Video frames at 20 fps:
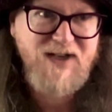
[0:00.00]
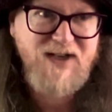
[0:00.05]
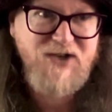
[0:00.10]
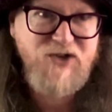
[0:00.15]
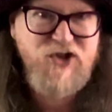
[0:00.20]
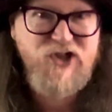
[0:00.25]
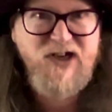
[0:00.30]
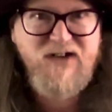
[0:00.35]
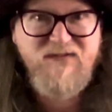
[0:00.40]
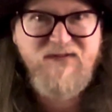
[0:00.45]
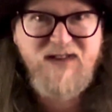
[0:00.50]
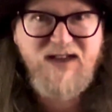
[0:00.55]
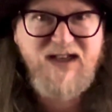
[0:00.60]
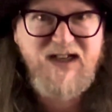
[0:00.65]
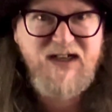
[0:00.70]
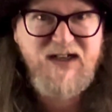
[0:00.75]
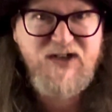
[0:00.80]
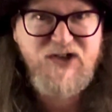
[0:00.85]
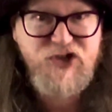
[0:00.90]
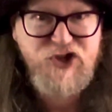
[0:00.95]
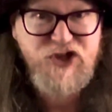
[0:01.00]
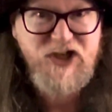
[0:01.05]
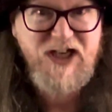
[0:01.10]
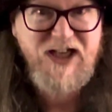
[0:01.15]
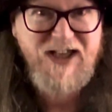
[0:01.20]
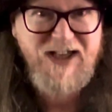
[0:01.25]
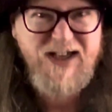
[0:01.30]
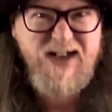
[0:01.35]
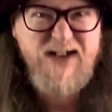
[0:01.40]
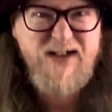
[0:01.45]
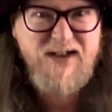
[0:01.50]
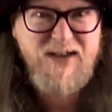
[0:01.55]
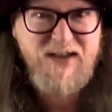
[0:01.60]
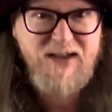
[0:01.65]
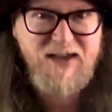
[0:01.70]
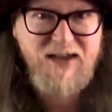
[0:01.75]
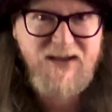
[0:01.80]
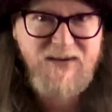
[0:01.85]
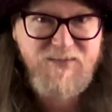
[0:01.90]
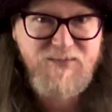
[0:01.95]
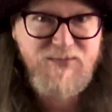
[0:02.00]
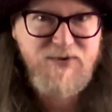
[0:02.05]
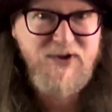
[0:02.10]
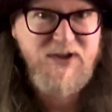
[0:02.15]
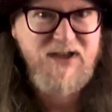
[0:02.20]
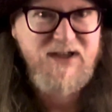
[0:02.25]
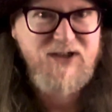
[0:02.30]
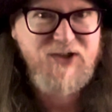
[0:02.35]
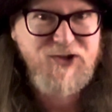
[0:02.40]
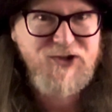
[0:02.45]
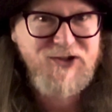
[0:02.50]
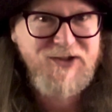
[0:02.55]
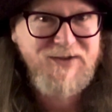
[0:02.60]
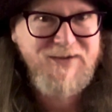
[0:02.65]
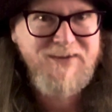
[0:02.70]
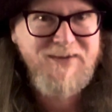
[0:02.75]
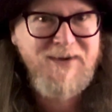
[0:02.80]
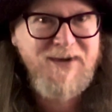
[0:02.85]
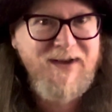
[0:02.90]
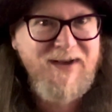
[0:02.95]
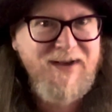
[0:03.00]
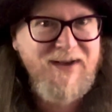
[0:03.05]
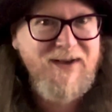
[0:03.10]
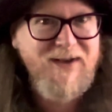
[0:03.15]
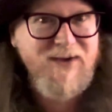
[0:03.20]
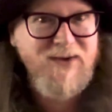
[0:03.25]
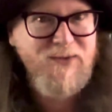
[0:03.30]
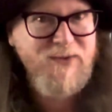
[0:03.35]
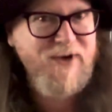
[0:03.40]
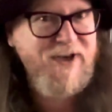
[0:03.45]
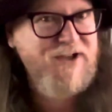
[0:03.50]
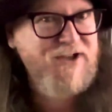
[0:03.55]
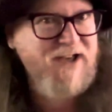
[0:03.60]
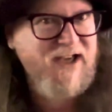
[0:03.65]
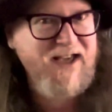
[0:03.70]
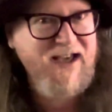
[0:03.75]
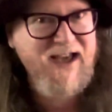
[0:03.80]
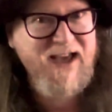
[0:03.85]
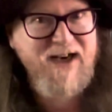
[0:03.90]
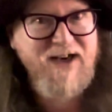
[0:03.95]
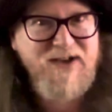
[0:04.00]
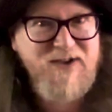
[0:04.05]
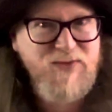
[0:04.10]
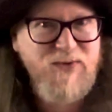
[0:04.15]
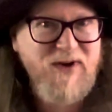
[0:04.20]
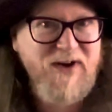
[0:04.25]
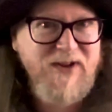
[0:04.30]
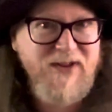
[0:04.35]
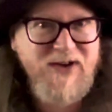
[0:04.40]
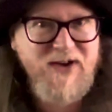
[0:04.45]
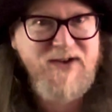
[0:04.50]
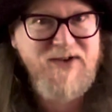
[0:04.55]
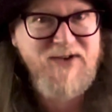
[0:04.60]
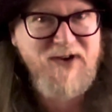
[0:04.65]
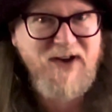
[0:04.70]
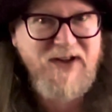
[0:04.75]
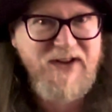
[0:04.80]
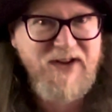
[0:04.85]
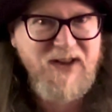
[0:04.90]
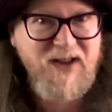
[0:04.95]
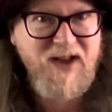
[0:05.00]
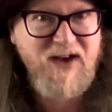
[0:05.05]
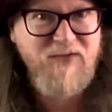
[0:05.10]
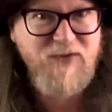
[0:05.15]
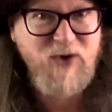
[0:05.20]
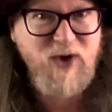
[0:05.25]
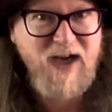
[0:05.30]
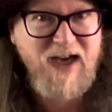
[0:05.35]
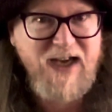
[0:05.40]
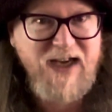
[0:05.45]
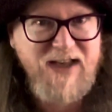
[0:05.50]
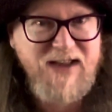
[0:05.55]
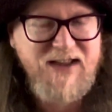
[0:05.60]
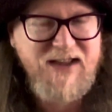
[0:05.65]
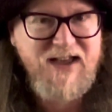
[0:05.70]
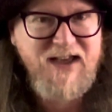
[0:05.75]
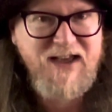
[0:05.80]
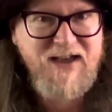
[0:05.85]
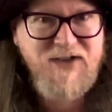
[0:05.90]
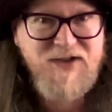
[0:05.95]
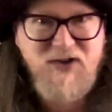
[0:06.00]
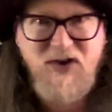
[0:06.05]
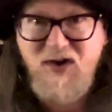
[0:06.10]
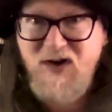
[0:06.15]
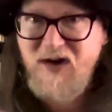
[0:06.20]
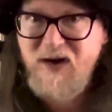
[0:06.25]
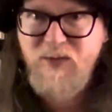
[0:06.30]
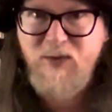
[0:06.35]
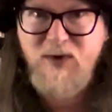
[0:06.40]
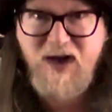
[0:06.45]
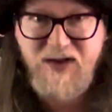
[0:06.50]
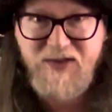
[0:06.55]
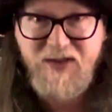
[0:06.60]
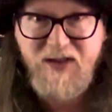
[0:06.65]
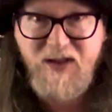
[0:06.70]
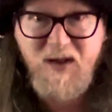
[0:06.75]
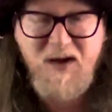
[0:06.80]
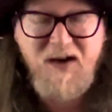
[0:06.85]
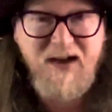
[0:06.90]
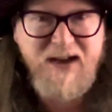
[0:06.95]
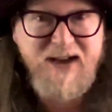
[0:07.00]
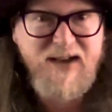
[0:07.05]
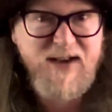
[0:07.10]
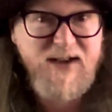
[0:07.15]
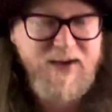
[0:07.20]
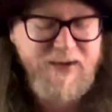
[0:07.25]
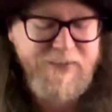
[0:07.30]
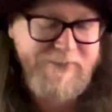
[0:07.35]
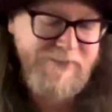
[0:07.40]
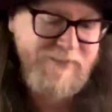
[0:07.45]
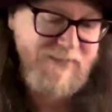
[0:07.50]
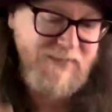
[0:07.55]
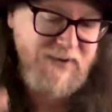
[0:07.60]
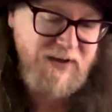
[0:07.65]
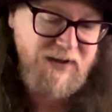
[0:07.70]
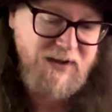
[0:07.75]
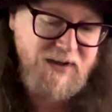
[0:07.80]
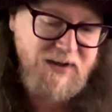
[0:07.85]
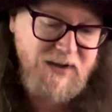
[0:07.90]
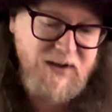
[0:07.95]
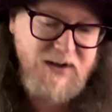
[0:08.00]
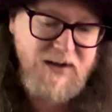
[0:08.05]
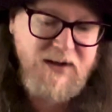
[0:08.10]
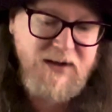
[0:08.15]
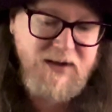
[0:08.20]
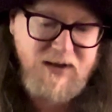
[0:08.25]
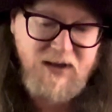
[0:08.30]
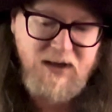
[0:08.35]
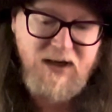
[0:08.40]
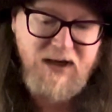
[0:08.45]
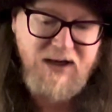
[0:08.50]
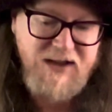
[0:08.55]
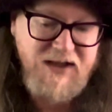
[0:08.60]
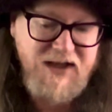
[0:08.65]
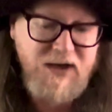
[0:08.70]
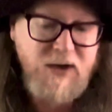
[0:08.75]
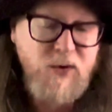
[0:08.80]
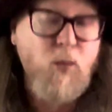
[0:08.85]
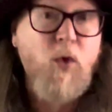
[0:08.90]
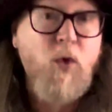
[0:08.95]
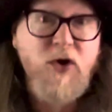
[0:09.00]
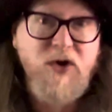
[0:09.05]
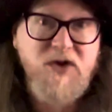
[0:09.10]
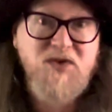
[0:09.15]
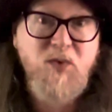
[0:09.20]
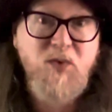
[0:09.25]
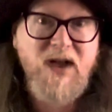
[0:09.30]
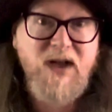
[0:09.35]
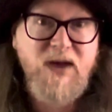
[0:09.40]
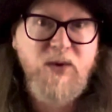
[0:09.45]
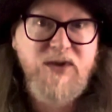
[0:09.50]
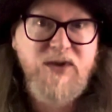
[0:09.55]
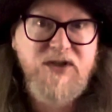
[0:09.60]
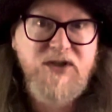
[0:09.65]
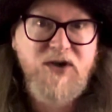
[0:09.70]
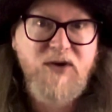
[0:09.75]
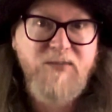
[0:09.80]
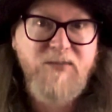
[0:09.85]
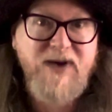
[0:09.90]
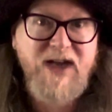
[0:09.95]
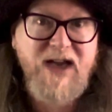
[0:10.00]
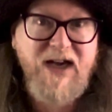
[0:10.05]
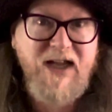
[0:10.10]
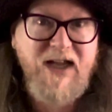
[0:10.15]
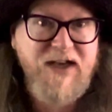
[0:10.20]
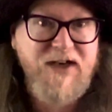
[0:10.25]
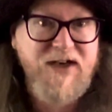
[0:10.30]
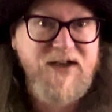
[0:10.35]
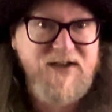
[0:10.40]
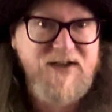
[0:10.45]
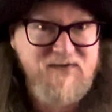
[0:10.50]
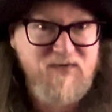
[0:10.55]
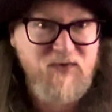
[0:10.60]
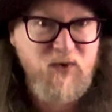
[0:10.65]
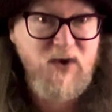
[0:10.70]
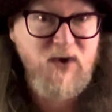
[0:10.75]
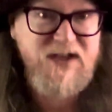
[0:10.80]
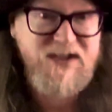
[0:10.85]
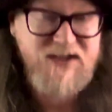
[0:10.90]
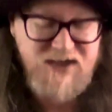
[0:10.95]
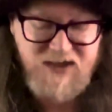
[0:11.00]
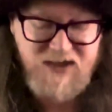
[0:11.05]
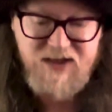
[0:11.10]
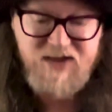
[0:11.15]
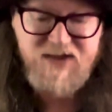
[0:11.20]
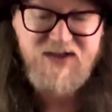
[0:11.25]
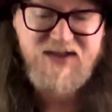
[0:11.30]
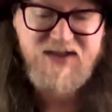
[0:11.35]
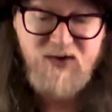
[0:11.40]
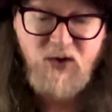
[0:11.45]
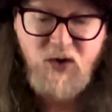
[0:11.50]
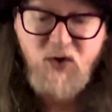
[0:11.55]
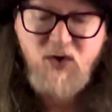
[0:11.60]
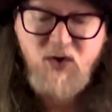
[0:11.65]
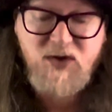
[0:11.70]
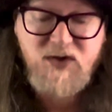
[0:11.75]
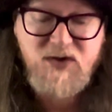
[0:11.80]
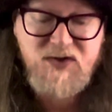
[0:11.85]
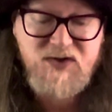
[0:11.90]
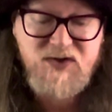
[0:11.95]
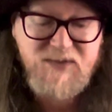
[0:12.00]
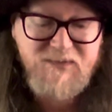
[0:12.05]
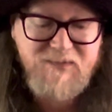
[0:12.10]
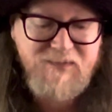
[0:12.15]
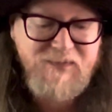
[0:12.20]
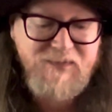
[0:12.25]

Jeff Lynne sheen to the production, which again is one of those either love or hate things. I rather like it. I think it works well with Tom Petty and his voice and his songs.